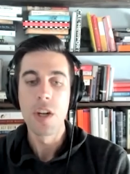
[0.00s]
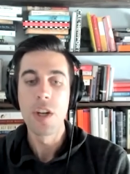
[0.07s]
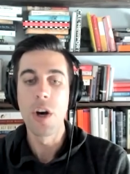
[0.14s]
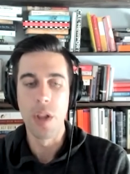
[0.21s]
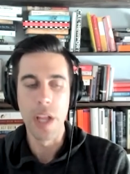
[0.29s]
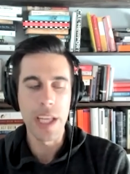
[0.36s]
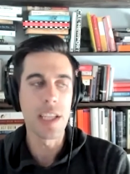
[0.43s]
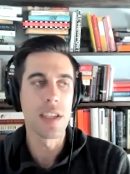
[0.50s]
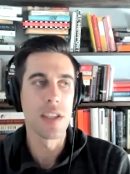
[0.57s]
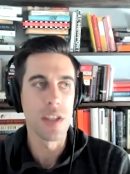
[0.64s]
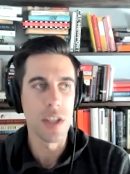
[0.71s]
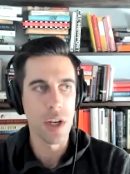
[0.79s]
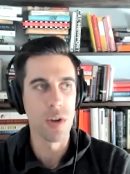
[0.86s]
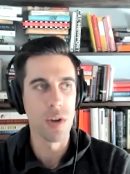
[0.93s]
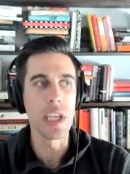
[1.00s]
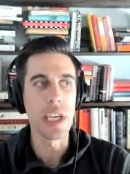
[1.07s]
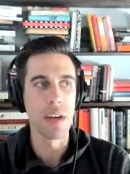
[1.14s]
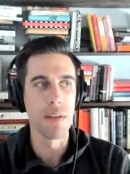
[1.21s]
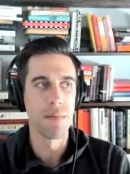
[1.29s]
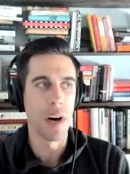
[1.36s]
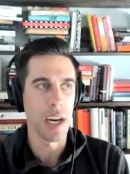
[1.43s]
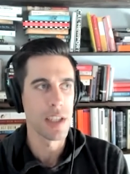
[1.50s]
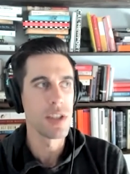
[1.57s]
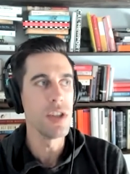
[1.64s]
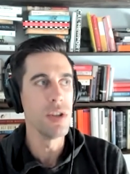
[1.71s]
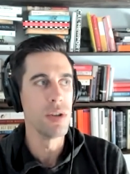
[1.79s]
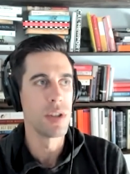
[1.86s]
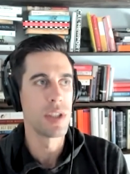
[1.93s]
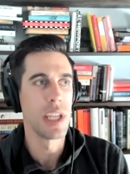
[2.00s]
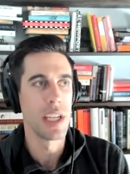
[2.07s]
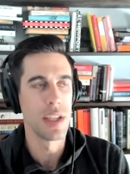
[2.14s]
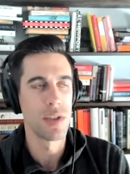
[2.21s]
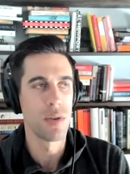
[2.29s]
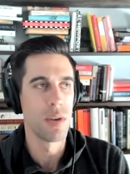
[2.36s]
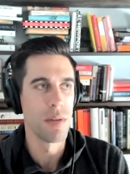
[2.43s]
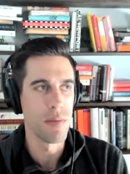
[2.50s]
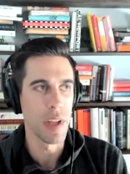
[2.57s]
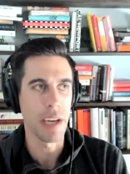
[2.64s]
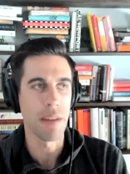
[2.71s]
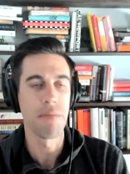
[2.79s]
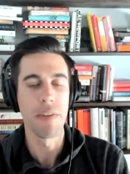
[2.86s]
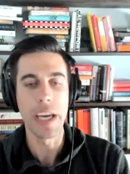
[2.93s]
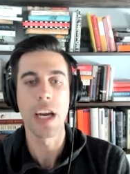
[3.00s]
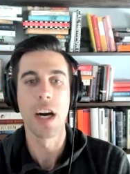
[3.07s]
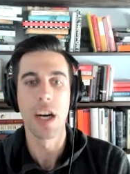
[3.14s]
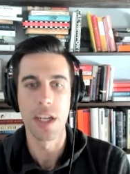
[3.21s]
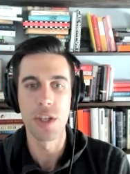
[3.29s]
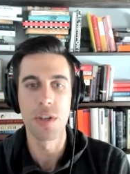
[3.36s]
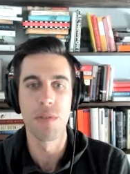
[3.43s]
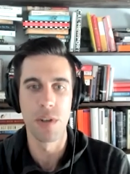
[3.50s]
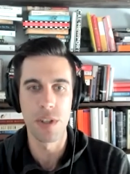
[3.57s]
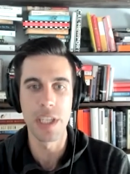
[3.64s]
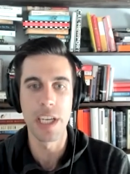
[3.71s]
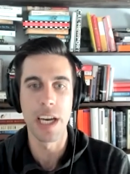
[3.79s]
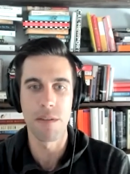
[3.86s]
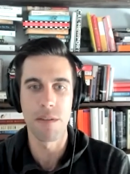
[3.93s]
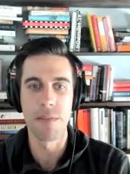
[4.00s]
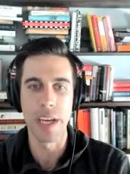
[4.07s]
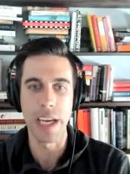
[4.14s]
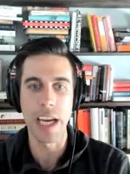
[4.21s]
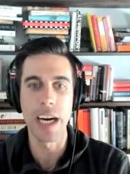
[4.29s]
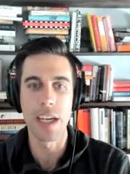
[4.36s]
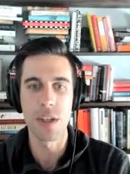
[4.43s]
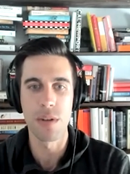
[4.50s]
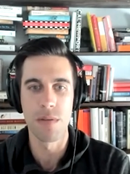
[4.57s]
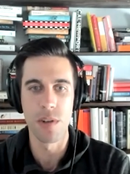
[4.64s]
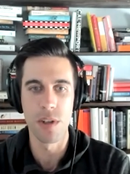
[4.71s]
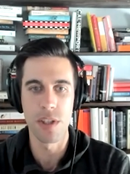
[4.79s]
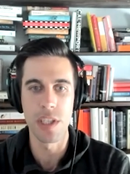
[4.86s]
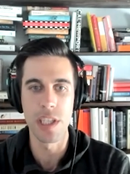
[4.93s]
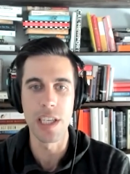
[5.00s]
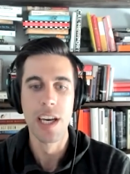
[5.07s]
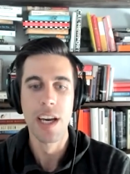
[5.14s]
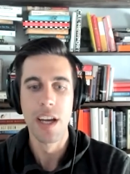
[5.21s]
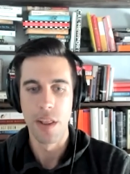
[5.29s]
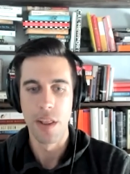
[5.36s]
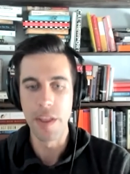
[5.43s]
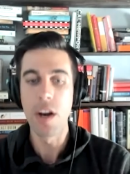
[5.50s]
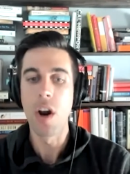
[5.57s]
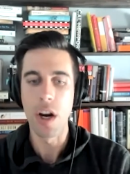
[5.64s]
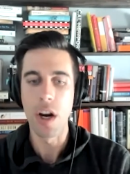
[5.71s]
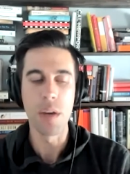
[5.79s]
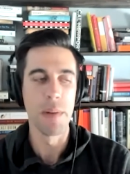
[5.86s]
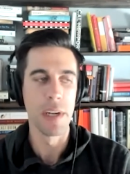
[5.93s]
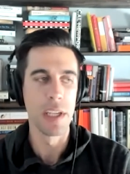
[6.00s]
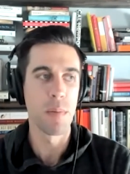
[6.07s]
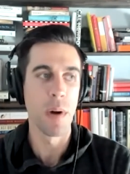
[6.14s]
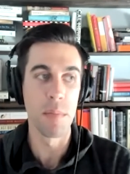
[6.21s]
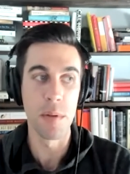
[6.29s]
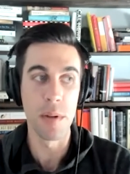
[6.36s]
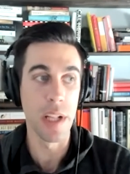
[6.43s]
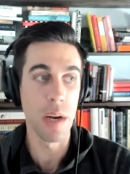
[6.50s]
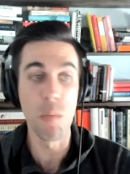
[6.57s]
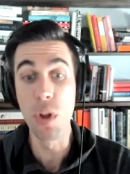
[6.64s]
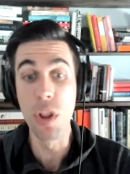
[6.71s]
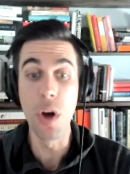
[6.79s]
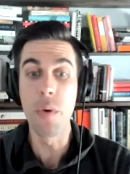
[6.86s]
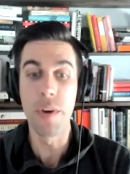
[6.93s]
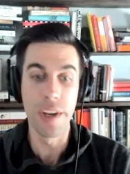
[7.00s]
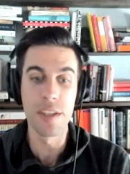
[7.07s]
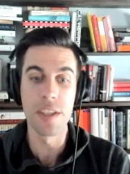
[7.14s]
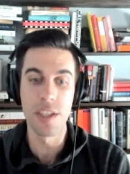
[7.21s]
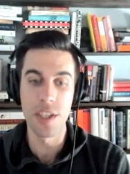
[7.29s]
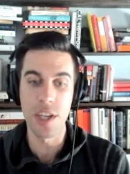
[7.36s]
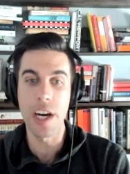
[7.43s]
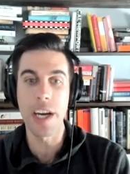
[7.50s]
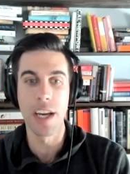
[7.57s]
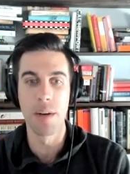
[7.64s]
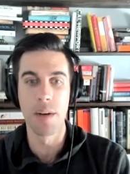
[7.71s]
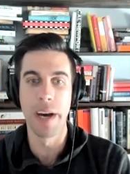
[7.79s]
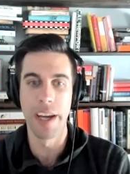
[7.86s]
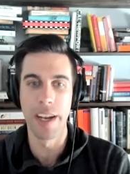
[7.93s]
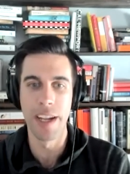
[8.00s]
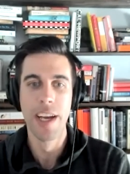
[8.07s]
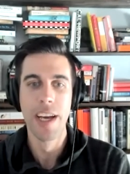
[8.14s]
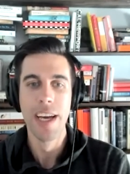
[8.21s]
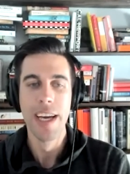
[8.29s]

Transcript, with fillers: No, like this is the critique of Fox News that it's sort of like fake controversy after fake controversy. Their argument is probably like, well, no one else is talking about it.